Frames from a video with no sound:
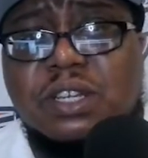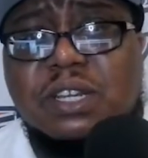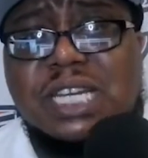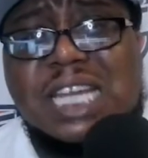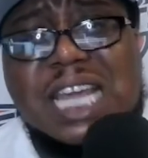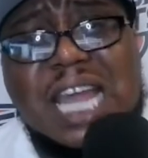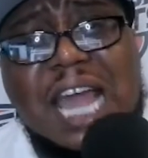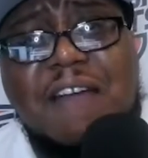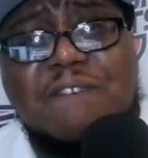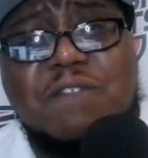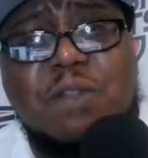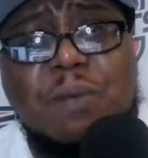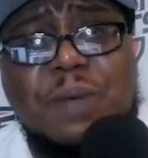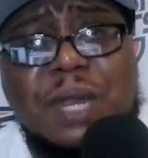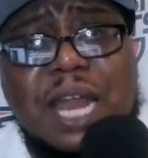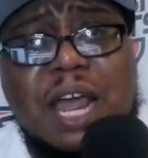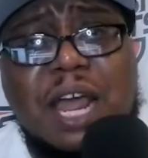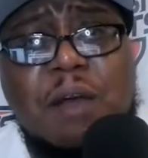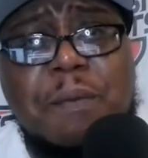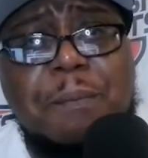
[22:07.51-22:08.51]
They have to
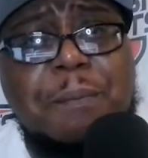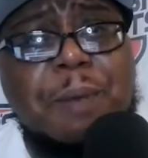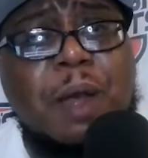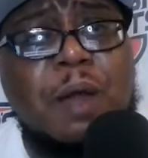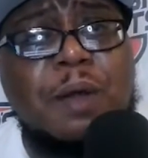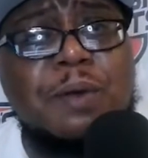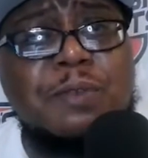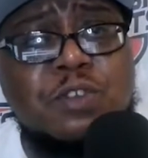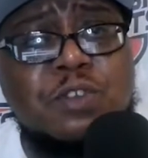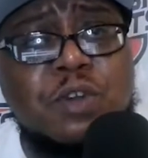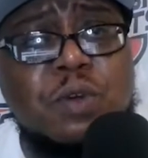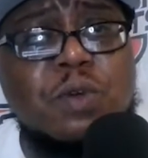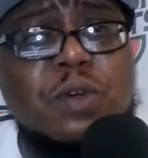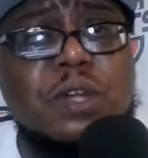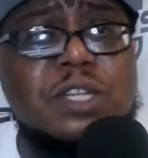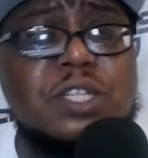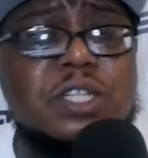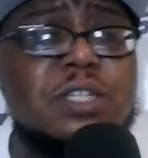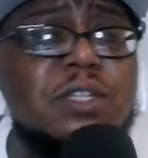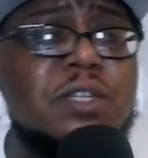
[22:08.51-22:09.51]
rely on Paul
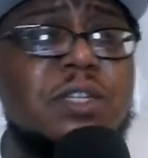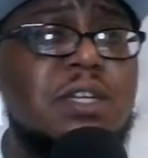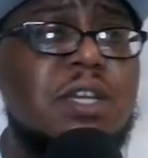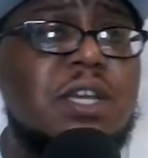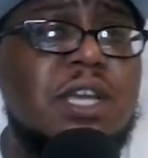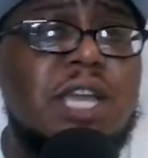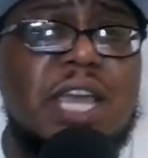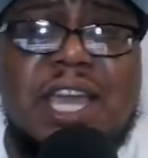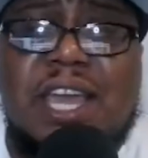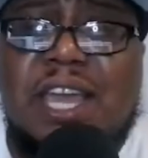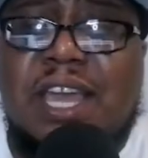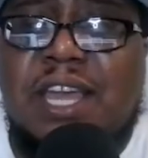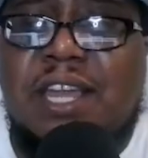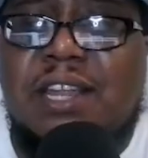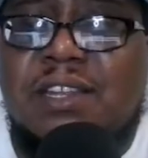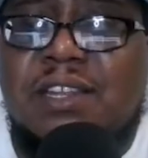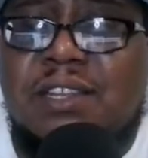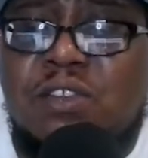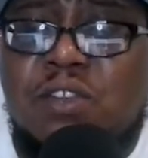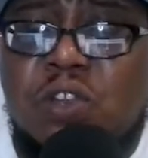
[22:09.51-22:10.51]
George.
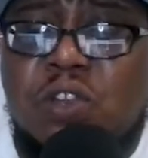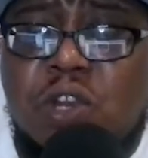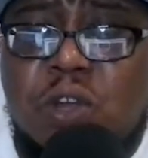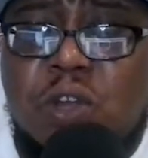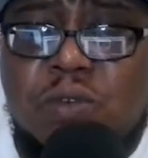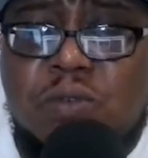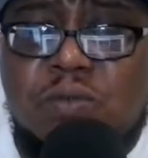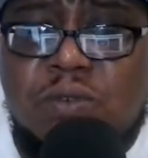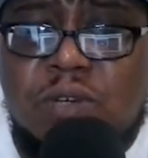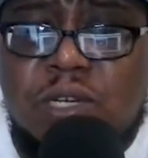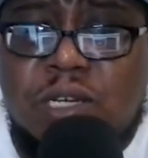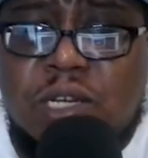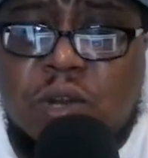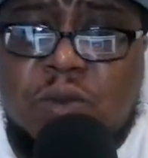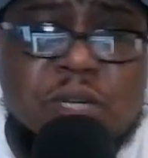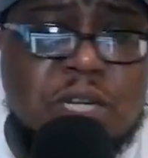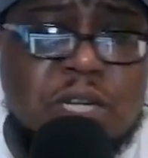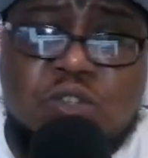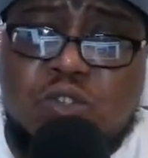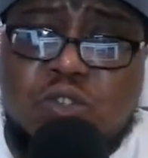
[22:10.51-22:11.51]
And, no
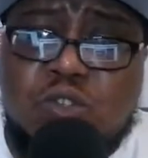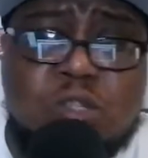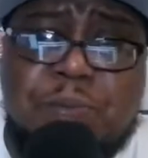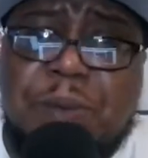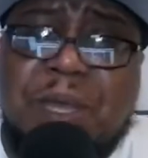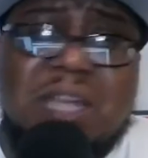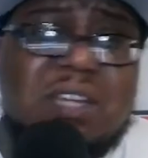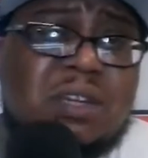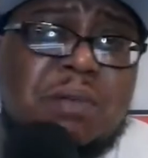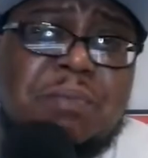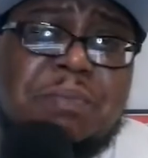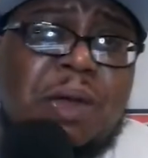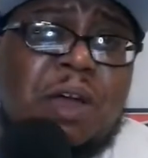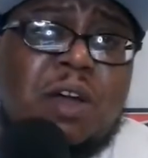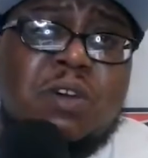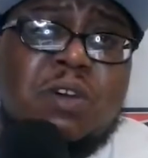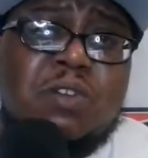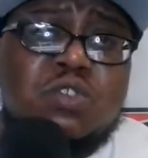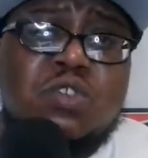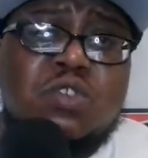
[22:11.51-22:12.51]
disrespect to
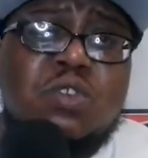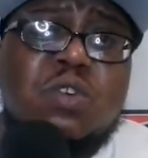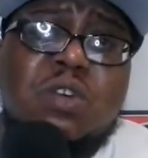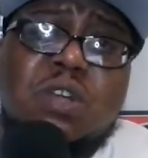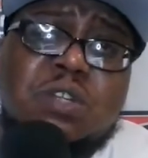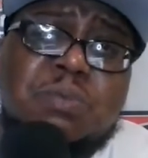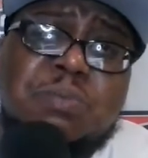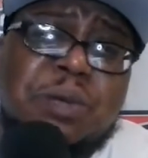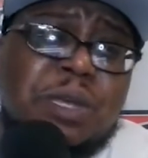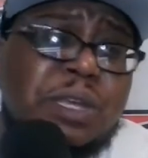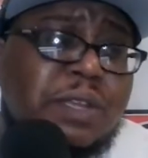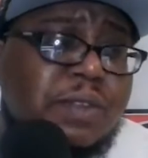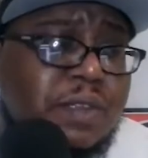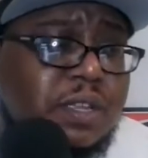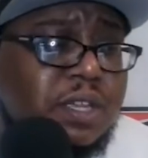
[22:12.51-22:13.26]
Paul George, but,